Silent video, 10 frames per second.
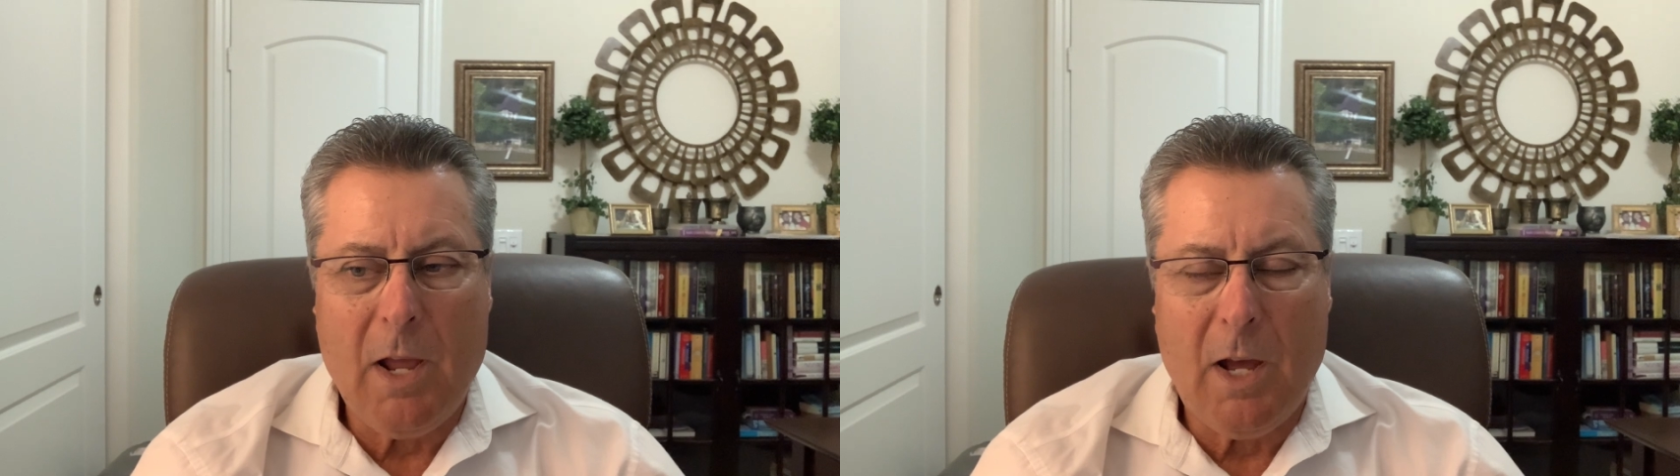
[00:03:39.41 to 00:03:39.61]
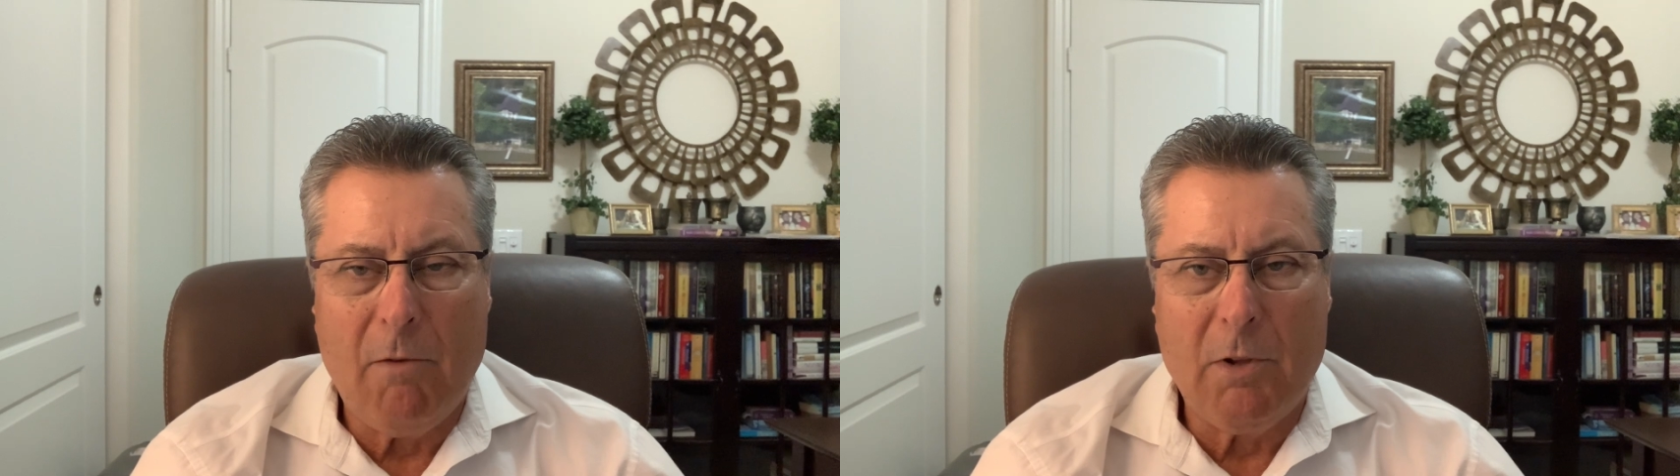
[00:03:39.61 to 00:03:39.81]

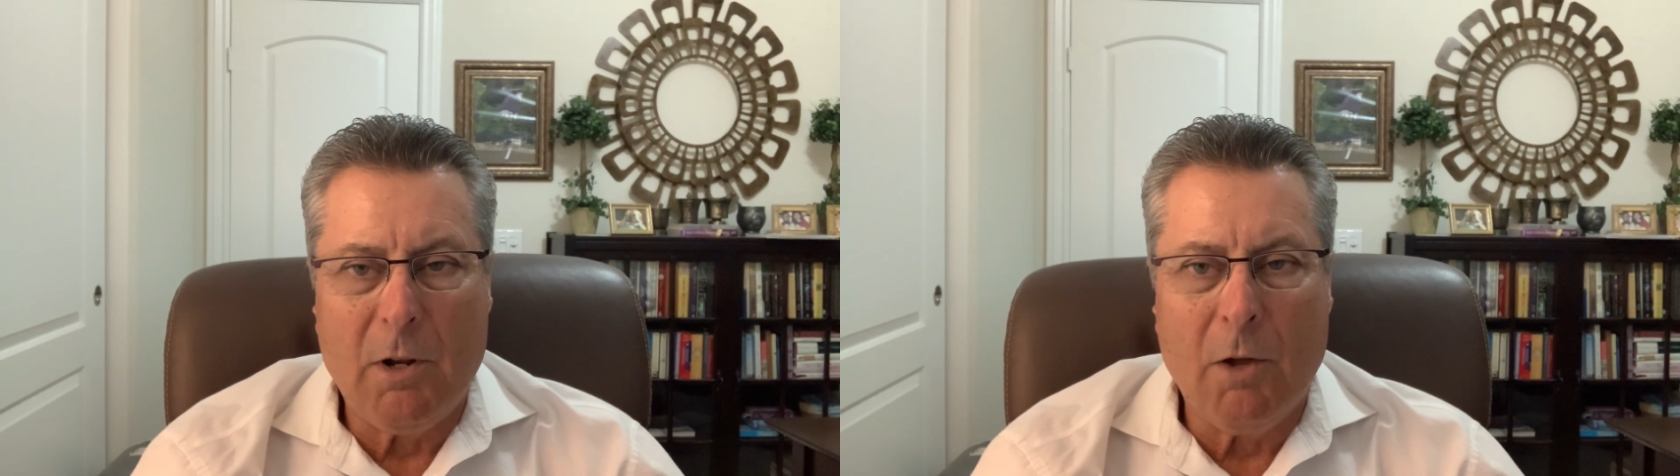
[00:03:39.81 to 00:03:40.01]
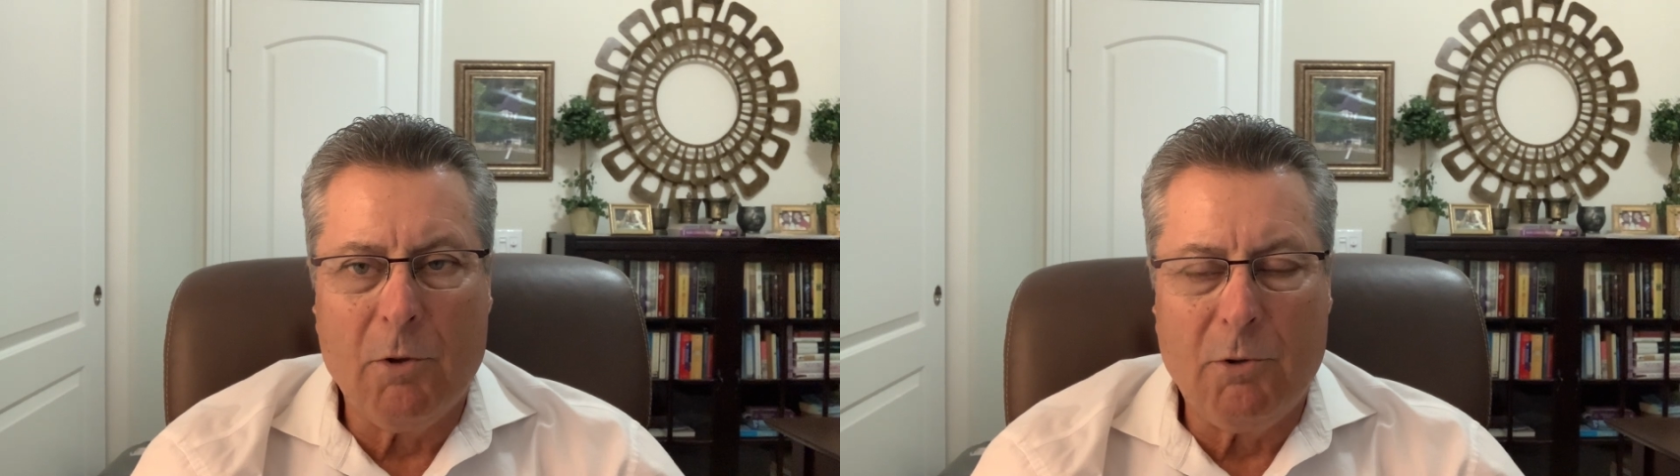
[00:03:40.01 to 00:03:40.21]
have
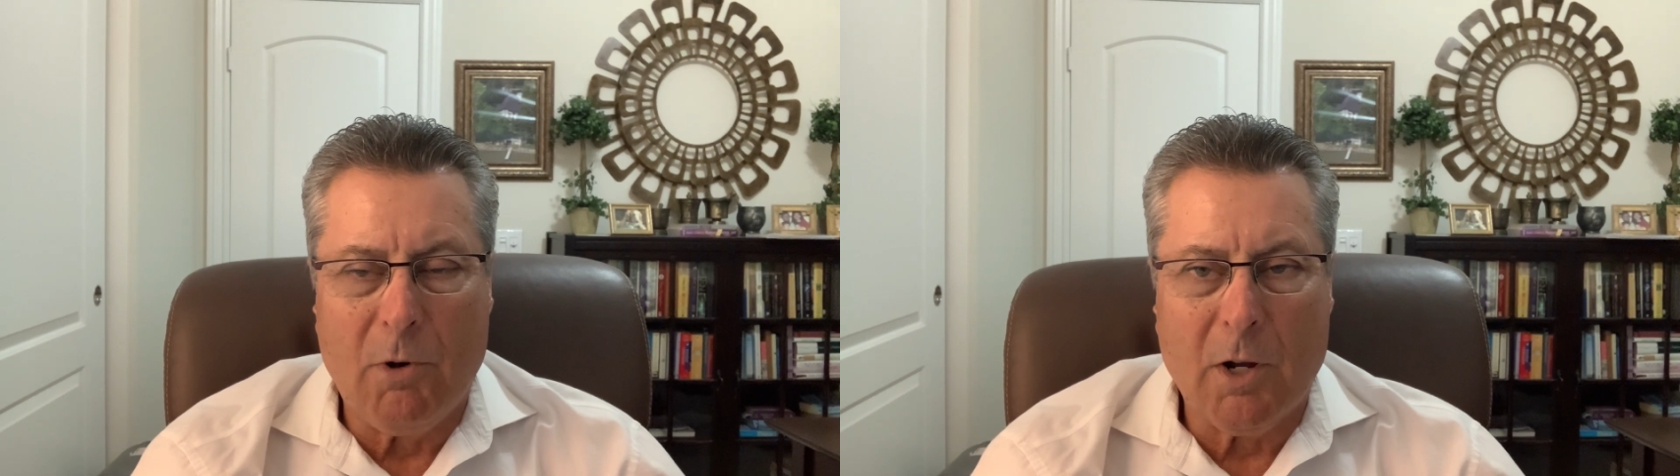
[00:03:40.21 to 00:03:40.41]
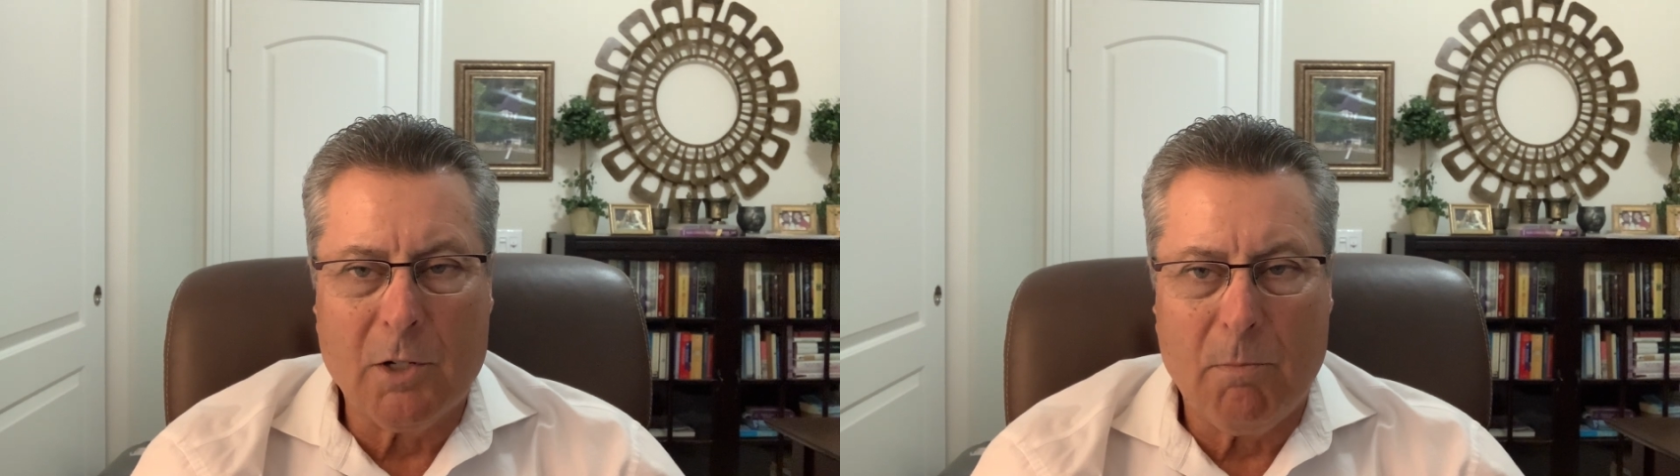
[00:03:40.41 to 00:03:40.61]
and other
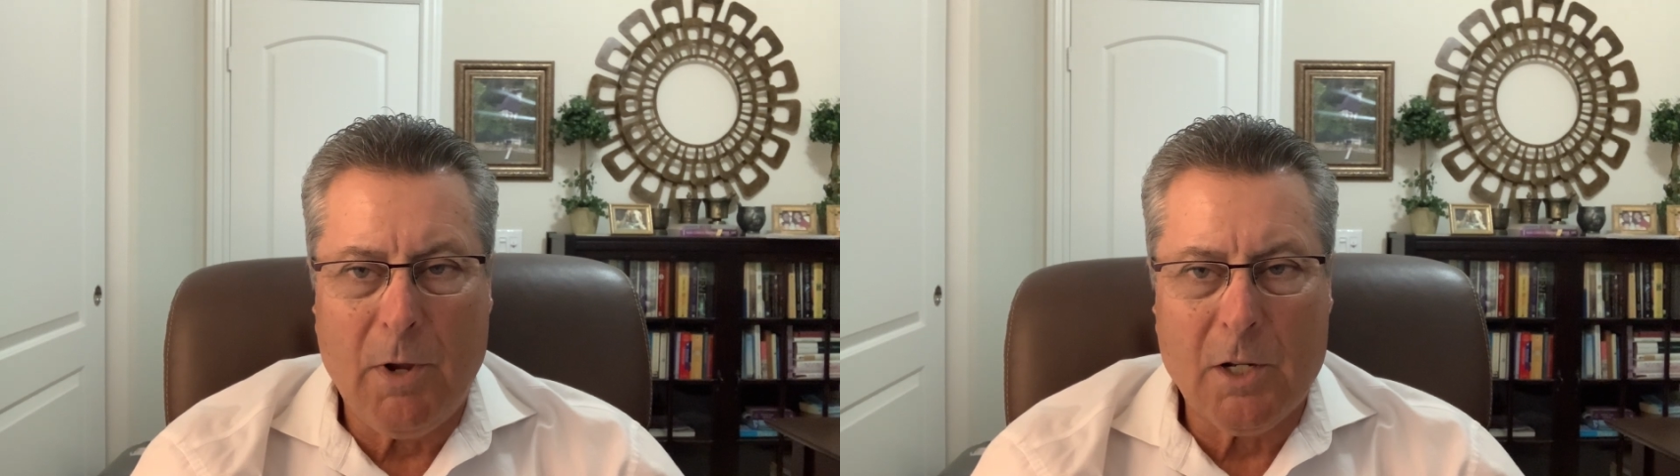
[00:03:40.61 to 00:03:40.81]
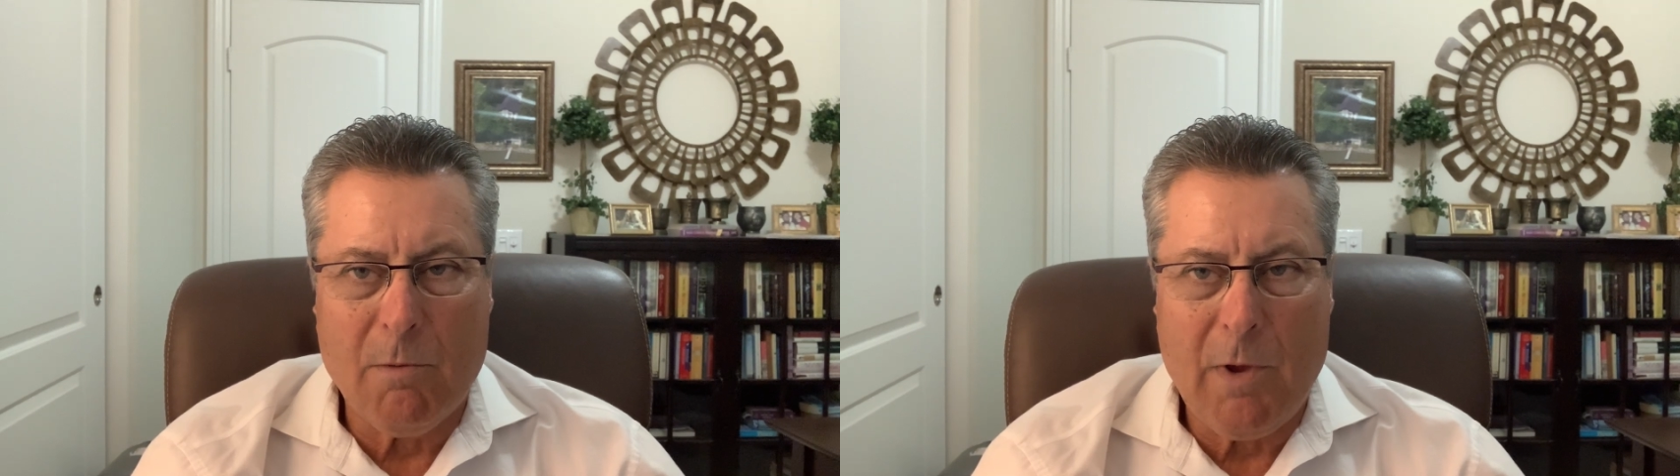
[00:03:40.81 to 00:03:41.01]
drugs the
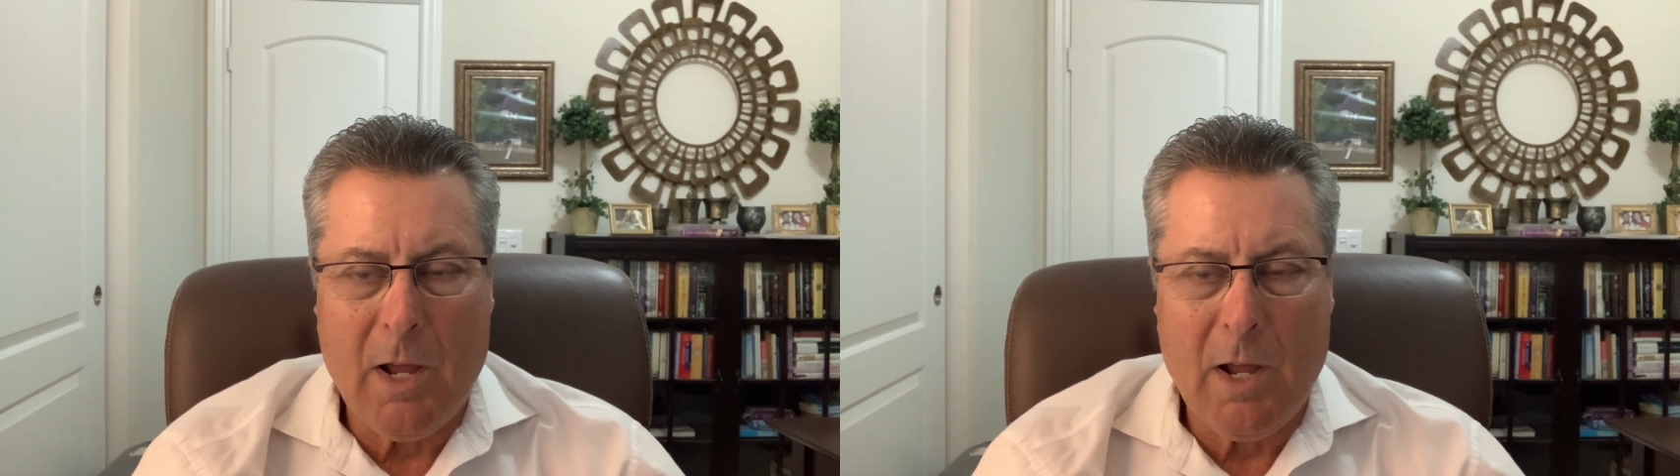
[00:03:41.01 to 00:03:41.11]
patient may